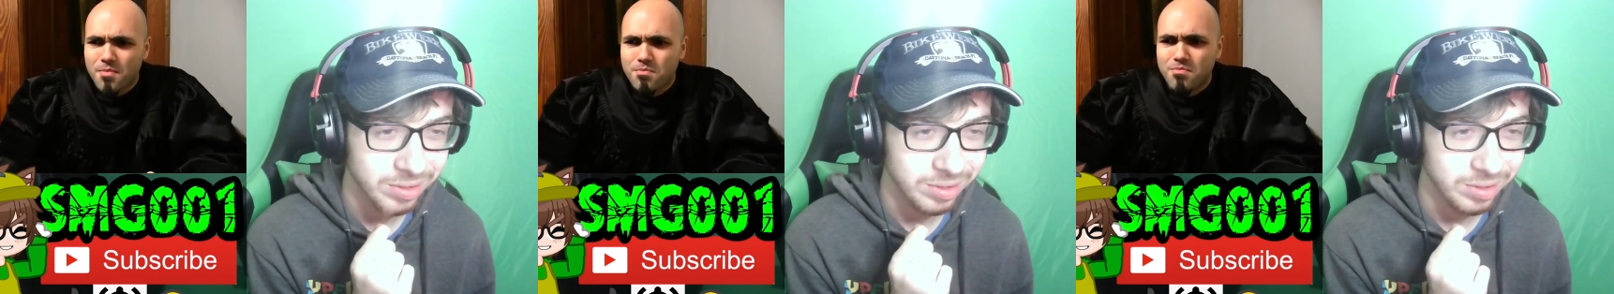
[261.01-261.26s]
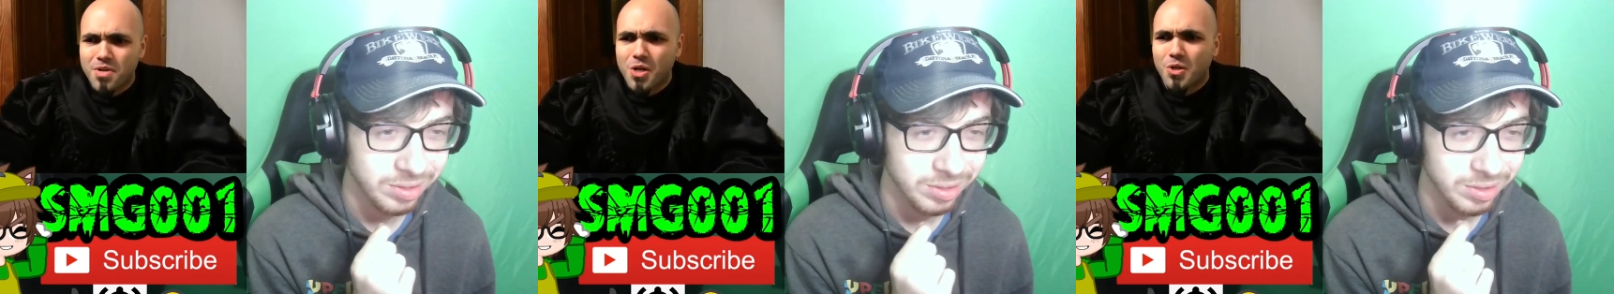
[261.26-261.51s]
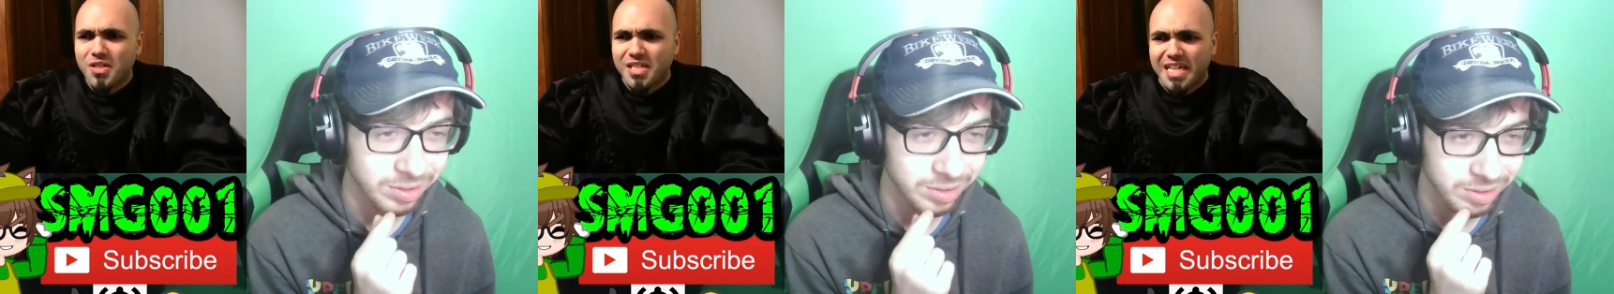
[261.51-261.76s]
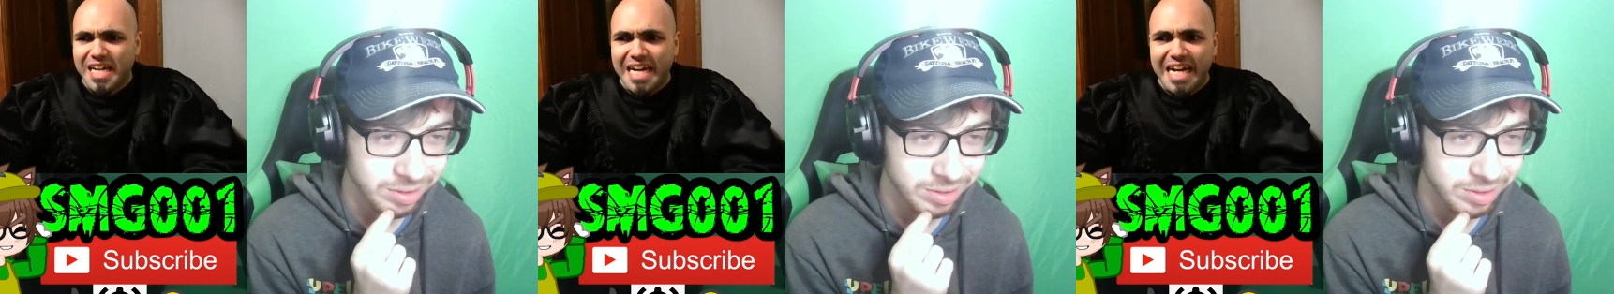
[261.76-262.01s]
Speaker 1: a
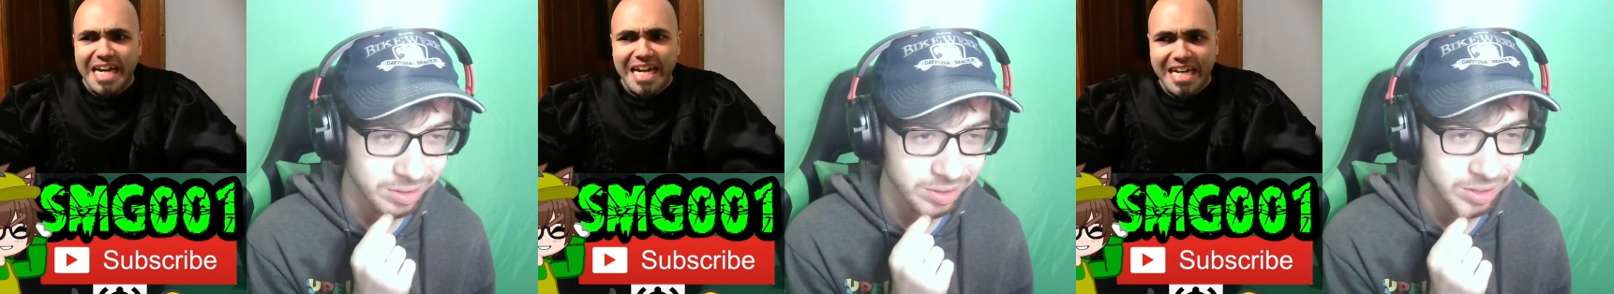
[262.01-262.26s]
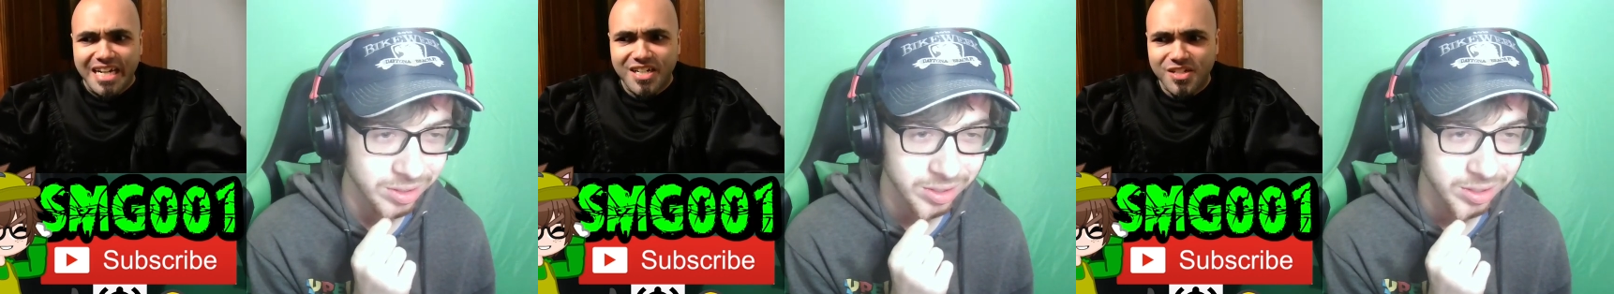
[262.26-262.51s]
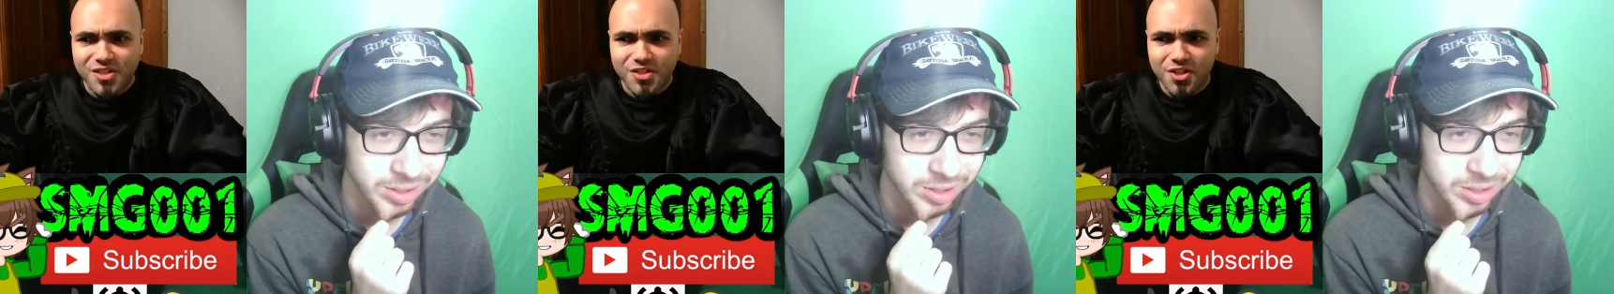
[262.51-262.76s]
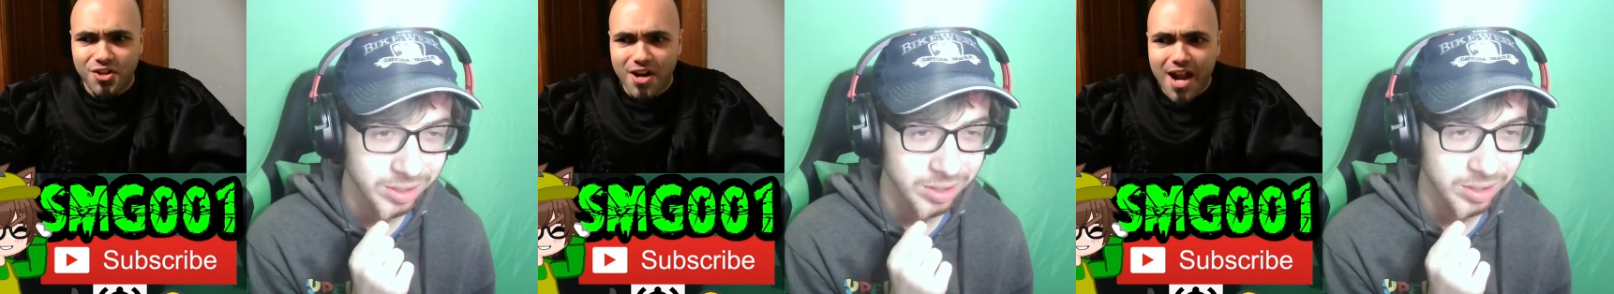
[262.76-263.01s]
most
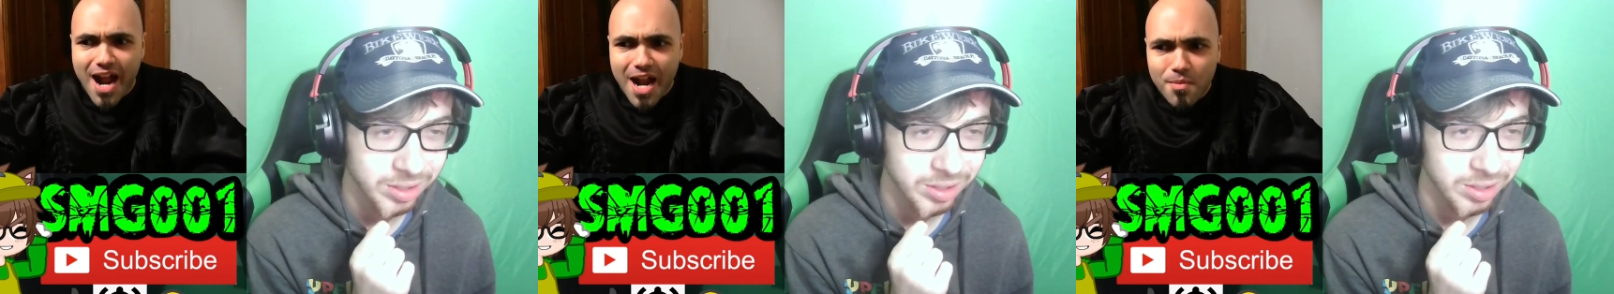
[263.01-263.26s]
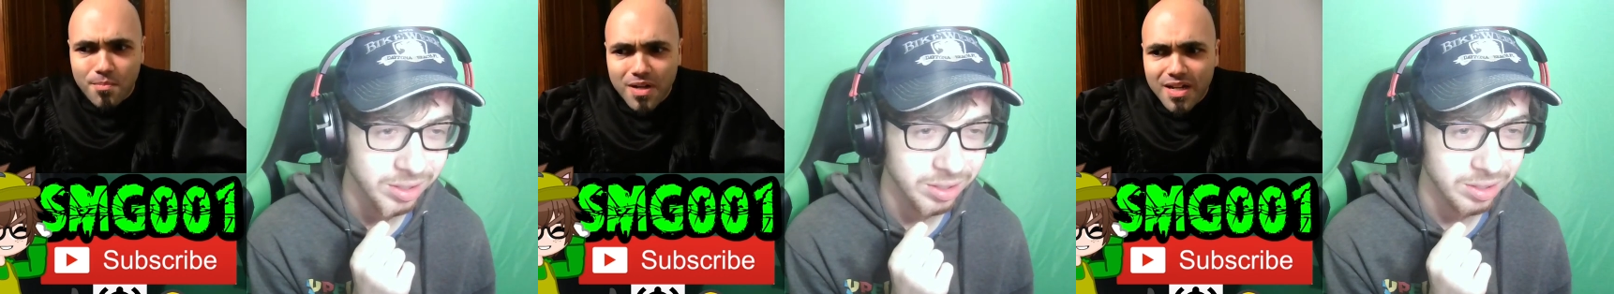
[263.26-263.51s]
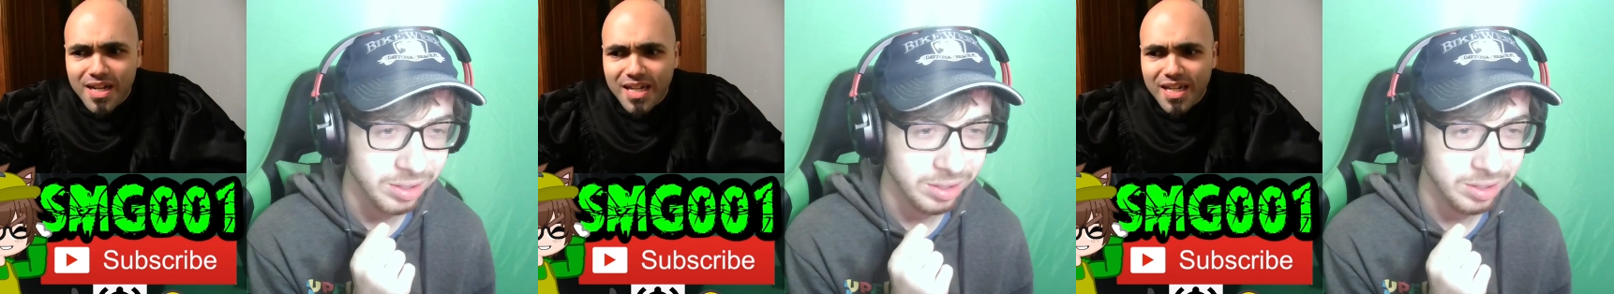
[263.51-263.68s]
heinous crime.